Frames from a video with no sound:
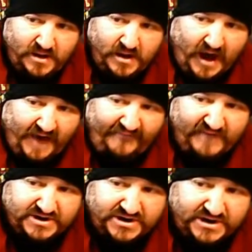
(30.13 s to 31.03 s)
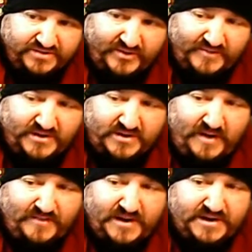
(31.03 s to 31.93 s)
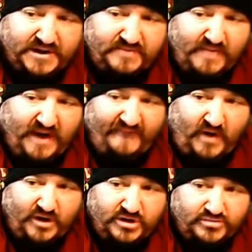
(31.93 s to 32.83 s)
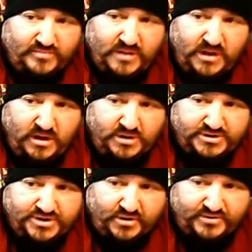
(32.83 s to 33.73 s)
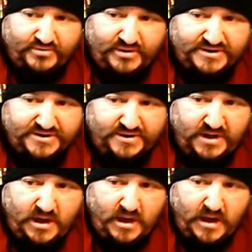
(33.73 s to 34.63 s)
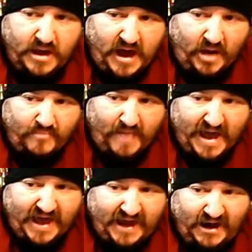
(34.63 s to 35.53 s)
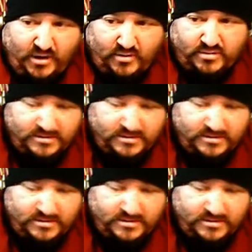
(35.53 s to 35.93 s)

High V G, three milligram nicotine by volume, Sugar Twist, out by Halo.